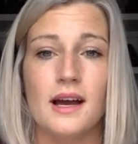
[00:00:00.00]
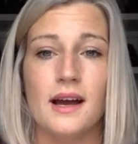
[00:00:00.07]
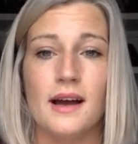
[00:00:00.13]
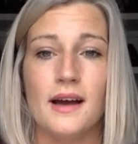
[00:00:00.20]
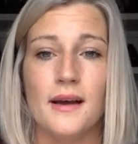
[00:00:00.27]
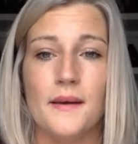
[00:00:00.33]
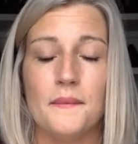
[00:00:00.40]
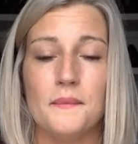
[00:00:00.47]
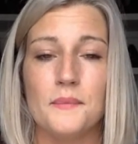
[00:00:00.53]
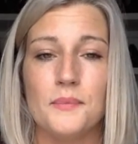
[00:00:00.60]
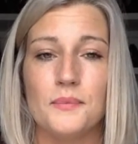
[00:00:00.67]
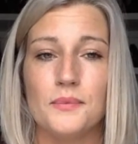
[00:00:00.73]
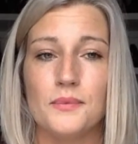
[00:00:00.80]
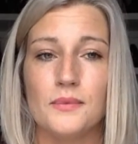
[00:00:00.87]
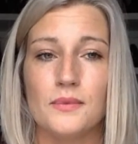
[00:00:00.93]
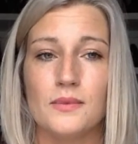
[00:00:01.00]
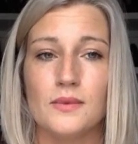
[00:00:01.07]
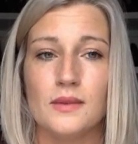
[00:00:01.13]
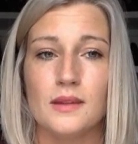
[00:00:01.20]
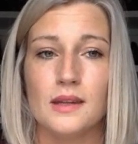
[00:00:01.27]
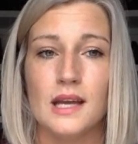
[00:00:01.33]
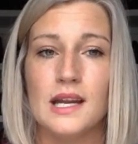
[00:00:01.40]
and
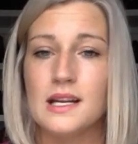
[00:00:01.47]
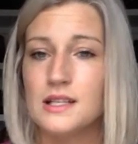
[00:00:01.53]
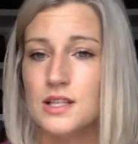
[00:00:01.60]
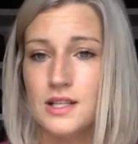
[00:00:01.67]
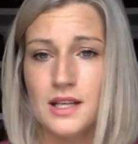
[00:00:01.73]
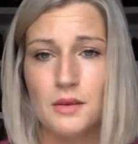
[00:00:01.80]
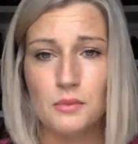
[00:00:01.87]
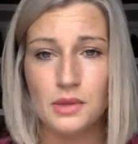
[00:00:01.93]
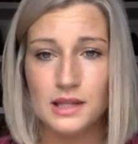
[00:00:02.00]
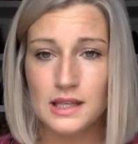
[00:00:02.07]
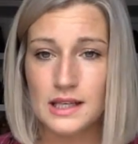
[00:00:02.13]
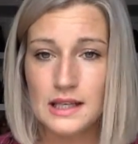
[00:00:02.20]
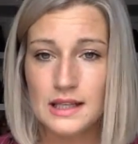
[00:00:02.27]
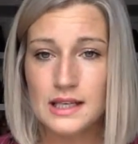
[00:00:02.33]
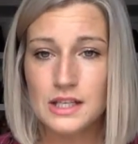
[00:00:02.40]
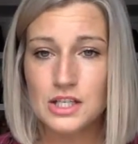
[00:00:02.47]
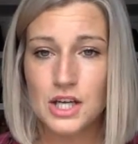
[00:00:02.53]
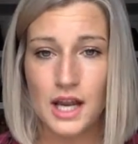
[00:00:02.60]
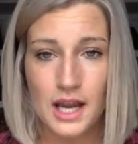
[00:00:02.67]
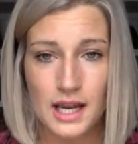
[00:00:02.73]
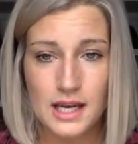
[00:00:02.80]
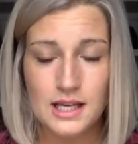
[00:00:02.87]
it just completely
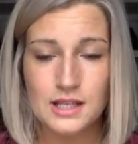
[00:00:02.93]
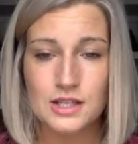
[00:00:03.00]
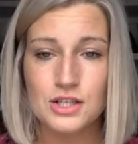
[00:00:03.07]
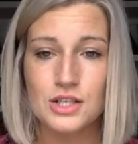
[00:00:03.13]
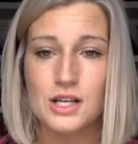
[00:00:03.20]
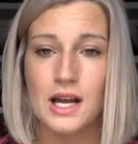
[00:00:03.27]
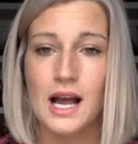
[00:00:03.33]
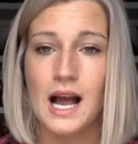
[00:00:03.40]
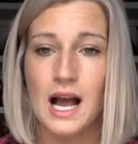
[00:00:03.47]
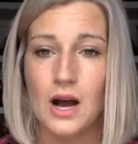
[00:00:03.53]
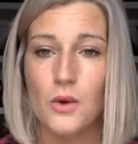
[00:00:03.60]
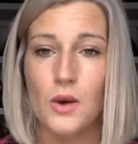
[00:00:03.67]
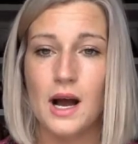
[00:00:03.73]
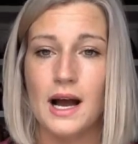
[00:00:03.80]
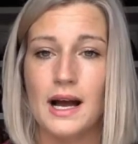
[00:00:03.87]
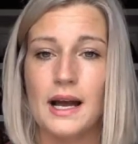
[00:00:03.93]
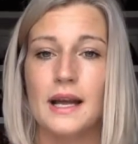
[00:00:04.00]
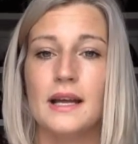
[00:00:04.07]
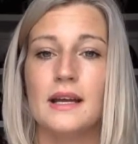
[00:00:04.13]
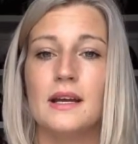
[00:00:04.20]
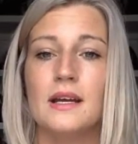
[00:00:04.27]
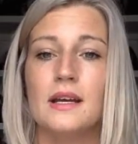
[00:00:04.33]
changed how
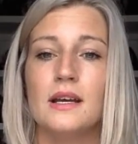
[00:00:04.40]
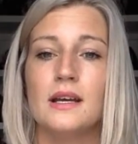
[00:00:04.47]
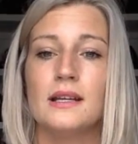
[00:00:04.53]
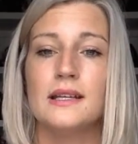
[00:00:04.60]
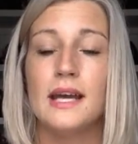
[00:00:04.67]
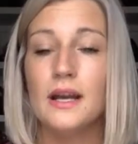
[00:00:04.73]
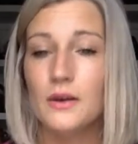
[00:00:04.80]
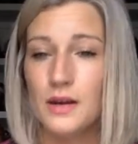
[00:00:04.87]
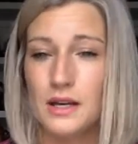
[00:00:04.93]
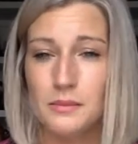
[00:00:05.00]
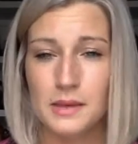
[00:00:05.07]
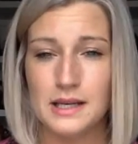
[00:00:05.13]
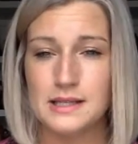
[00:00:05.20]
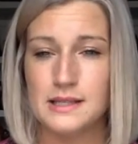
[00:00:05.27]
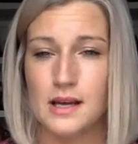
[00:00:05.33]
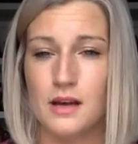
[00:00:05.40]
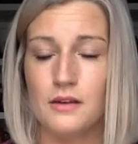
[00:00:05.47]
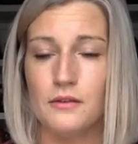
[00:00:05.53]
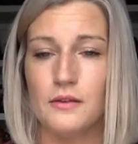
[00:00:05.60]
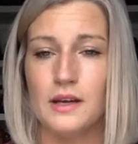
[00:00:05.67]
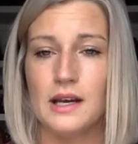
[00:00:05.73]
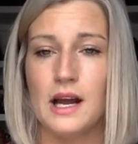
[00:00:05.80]
I carried
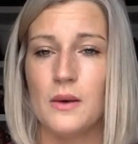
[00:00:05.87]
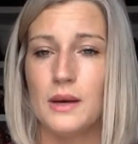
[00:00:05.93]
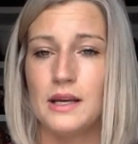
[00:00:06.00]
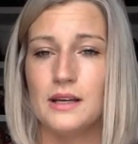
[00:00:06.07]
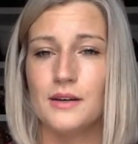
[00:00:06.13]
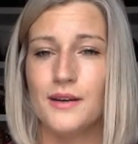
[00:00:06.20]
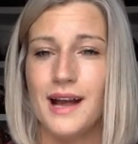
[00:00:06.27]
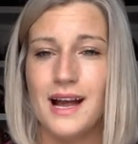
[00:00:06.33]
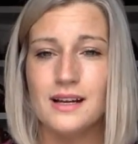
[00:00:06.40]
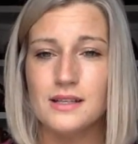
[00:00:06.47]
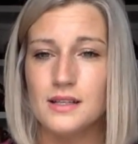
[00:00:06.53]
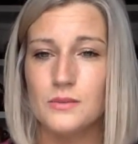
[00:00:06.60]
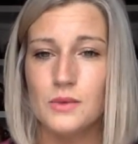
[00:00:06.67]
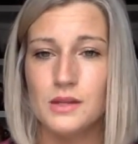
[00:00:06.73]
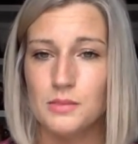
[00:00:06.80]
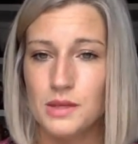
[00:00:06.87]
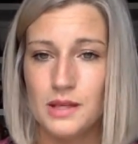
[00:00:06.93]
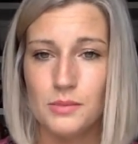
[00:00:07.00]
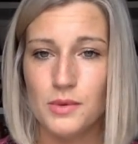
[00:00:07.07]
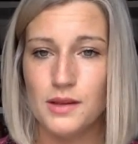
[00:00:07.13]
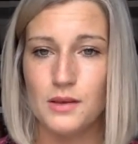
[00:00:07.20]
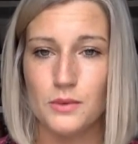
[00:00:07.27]
myself and how I interacted with the
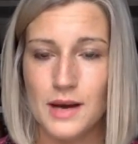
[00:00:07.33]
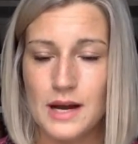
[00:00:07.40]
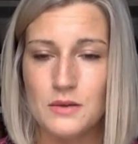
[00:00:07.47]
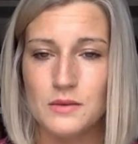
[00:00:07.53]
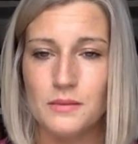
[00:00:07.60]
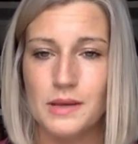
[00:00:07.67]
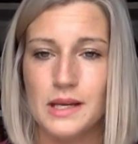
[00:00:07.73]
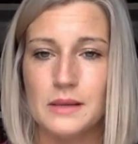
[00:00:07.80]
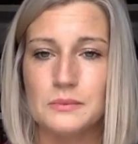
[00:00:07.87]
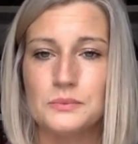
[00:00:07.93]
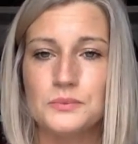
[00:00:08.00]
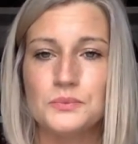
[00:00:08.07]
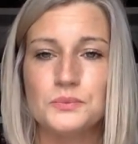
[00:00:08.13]
people around me.